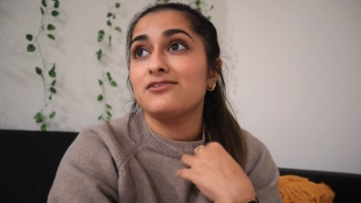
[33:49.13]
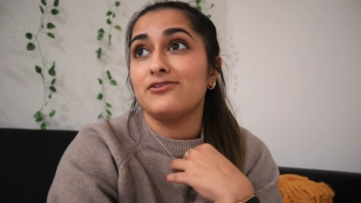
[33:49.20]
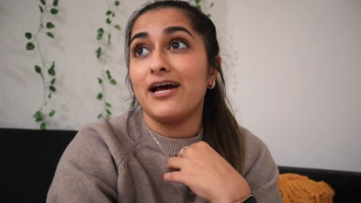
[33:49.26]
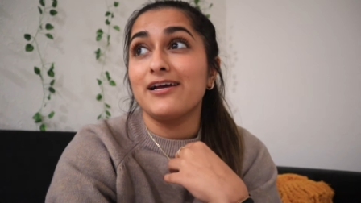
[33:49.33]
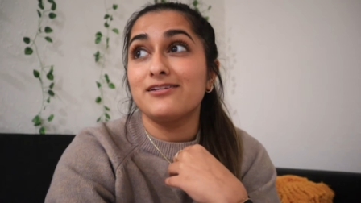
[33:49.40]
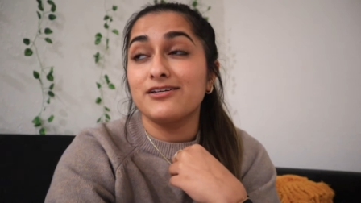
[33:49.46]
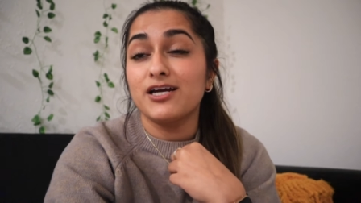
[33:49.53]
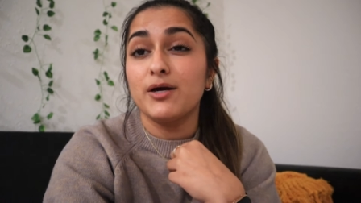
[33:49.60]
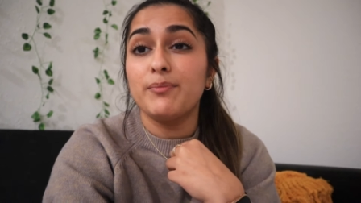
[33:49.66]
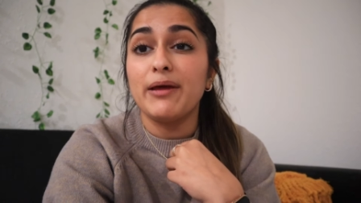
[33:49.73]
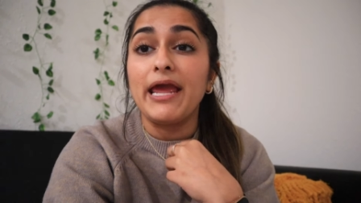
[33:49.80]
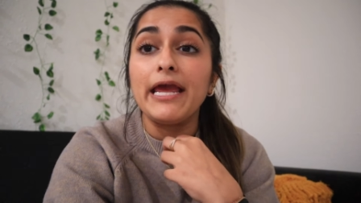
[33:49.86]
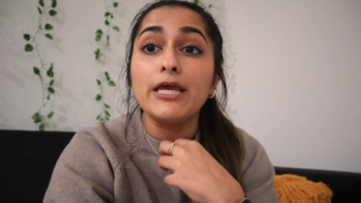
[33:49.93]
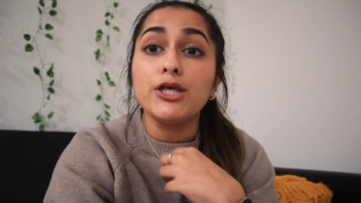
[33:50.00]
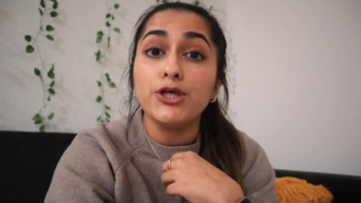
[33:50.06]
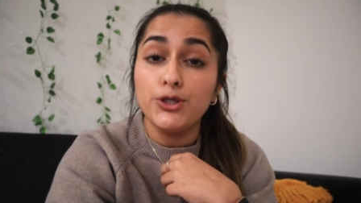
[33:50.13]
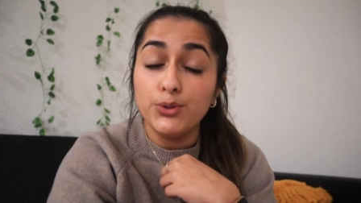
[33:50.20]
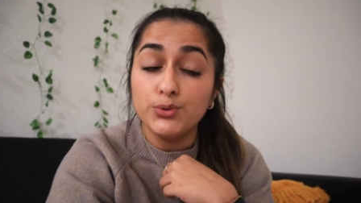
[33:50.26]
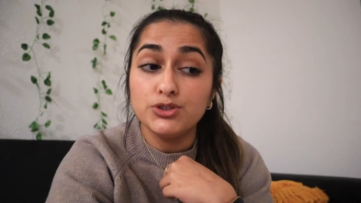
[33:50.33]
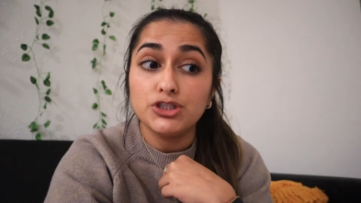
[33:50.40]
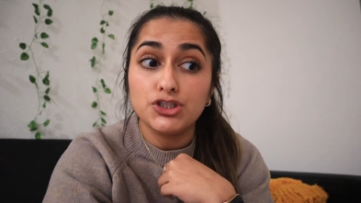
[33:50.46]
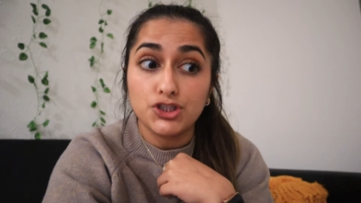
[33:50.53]
So that took up a
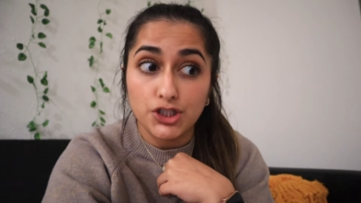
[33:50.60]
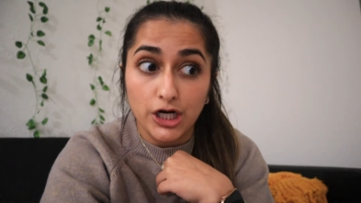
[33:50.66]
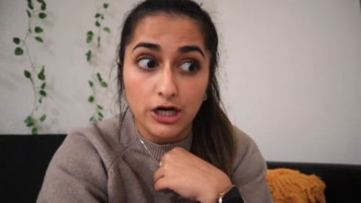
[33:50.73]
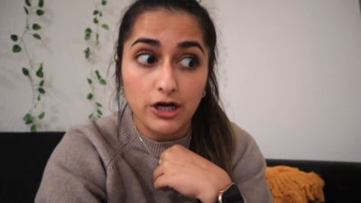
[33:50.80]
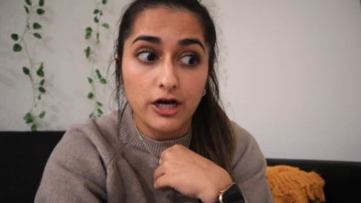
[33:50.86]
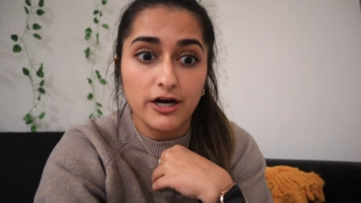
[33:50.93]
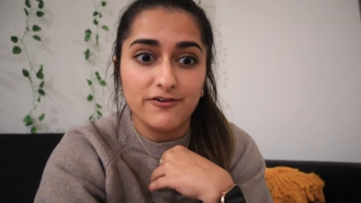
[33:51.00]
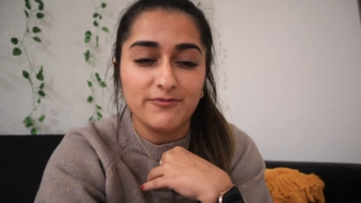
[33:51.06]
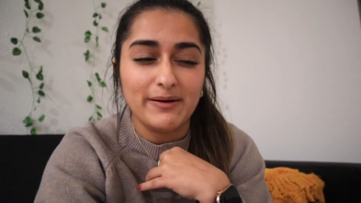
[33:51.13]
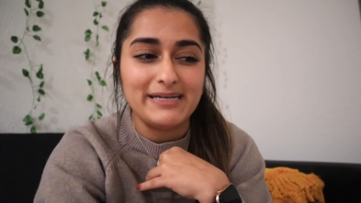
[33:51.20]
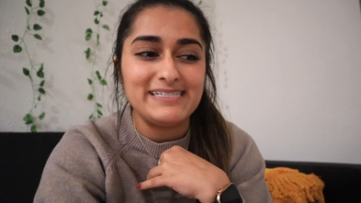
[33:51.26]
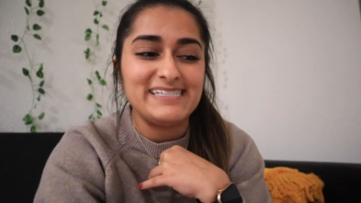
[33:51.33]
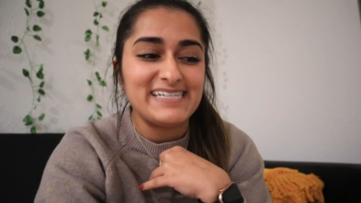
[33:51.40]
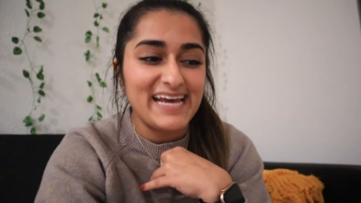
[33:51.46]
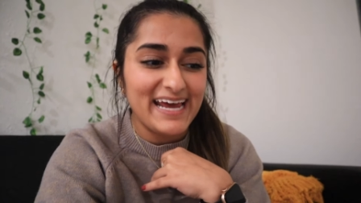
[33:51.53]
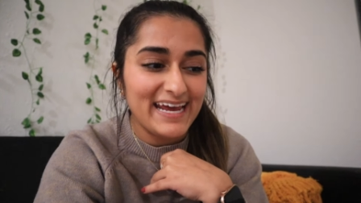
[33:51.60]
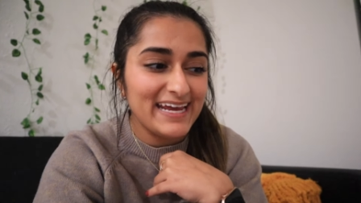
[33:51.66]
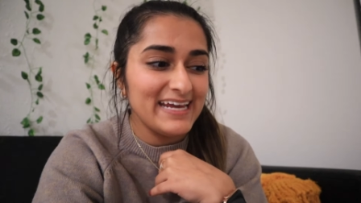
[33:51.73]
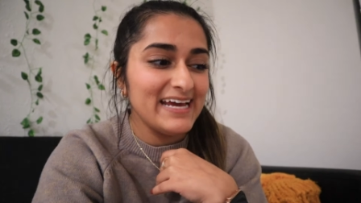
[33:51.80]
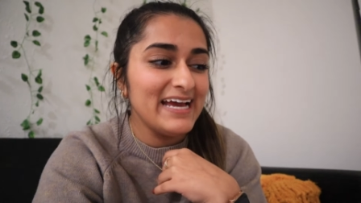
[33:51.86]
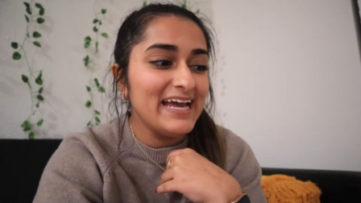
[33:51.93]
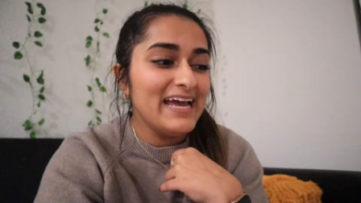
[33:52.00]
huge chunk of my
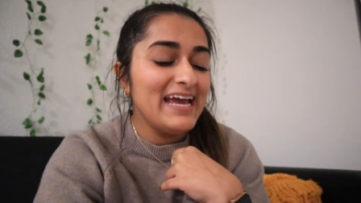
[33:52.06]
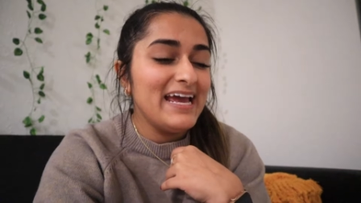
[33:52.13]
day